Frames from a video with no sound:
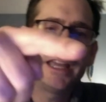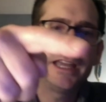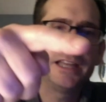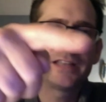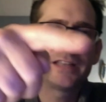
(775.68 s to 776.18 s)

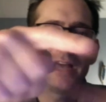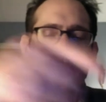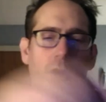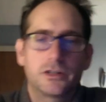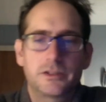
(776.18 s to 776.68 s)
is the
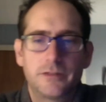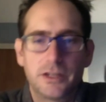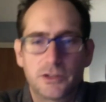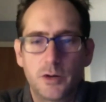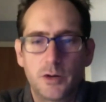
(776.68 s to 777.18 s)
headwaters of the
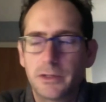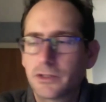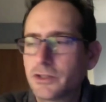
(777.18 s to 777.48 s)
Esopus.